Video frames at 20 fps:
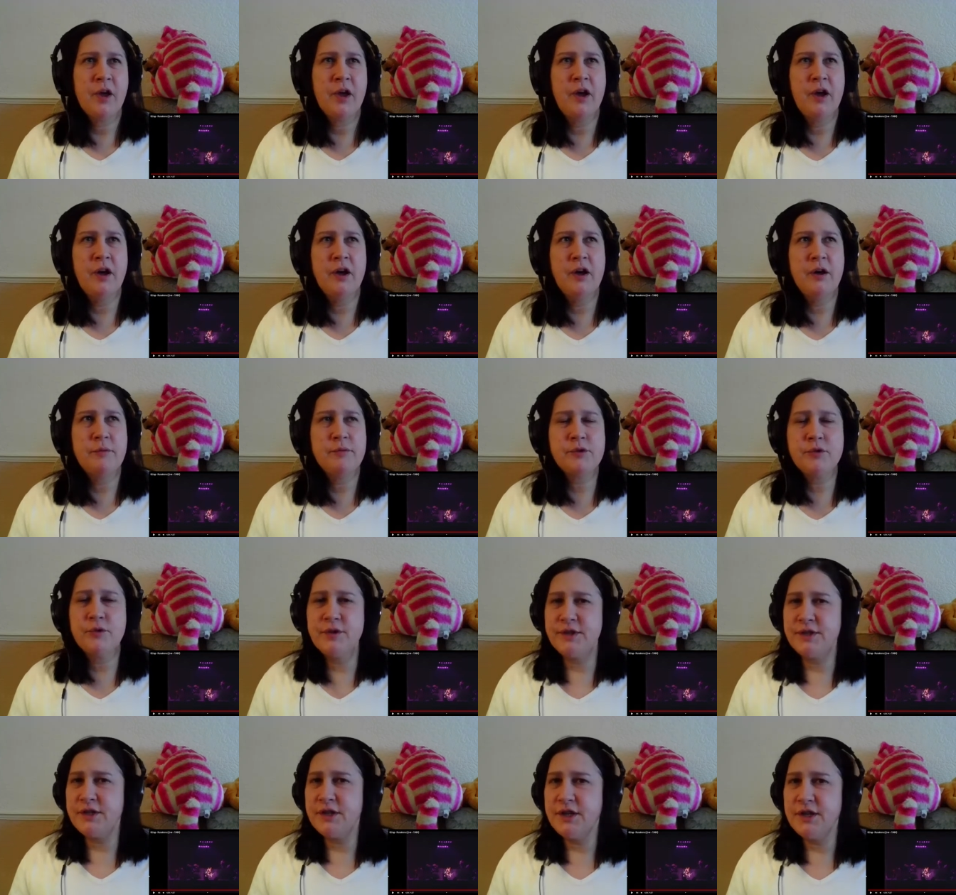um, to his
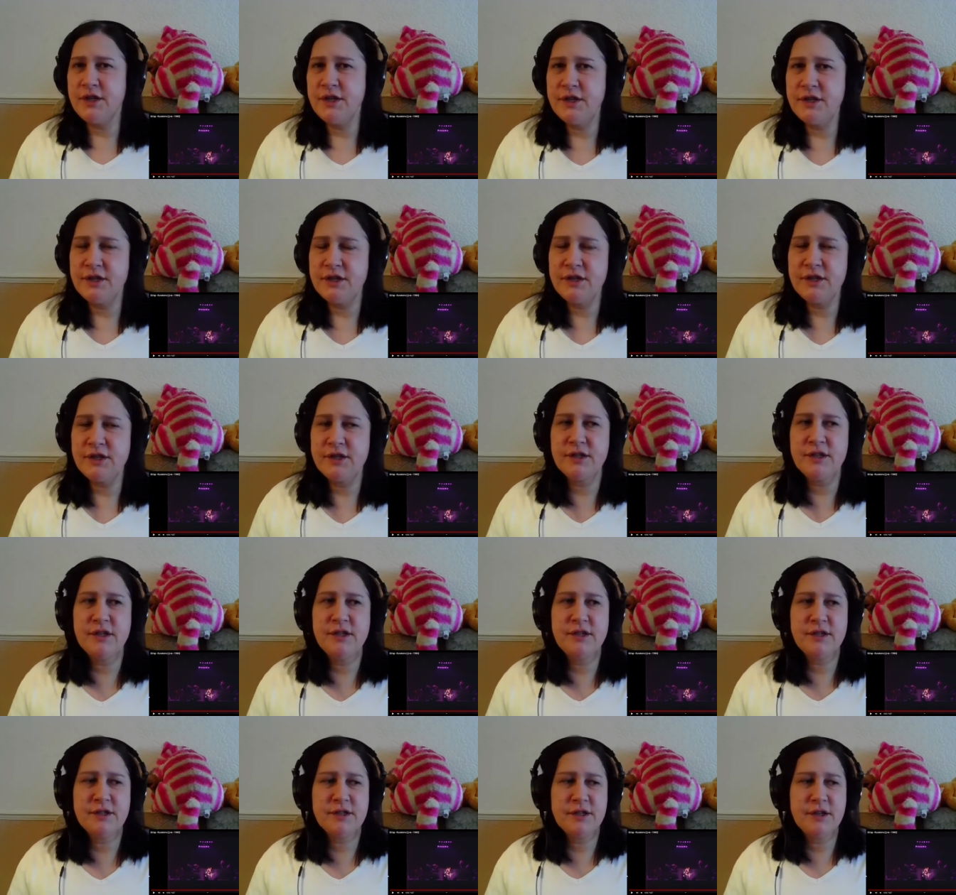seniors, his
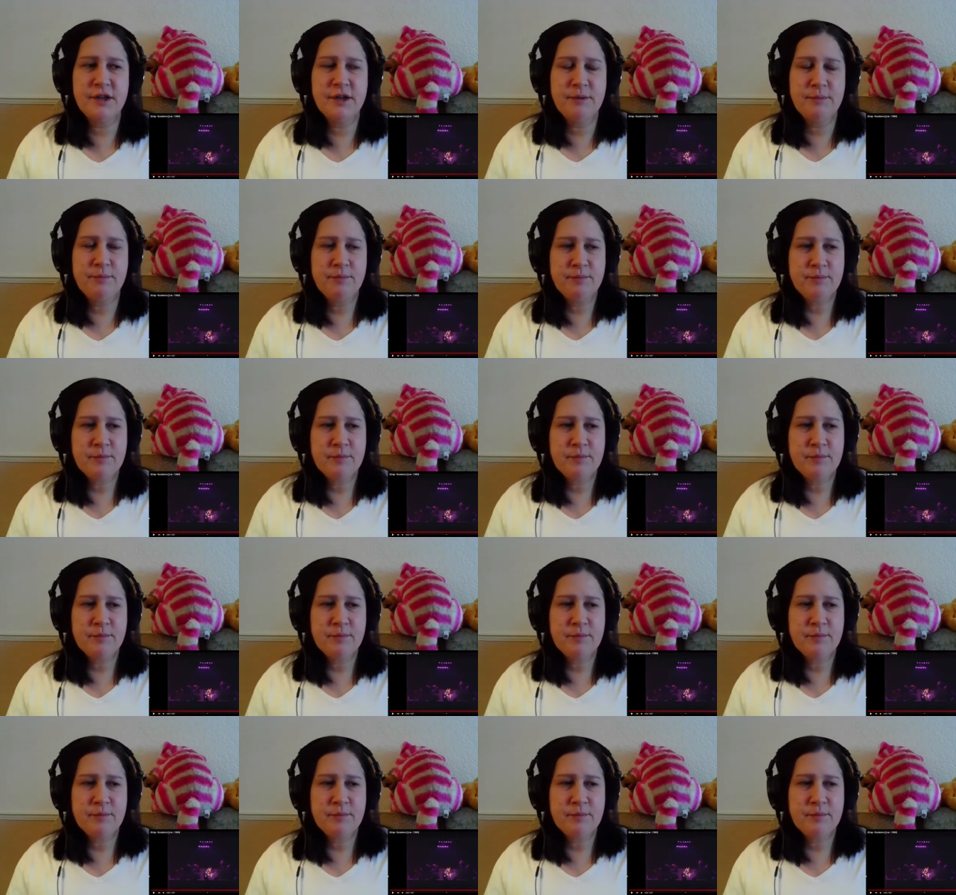his um,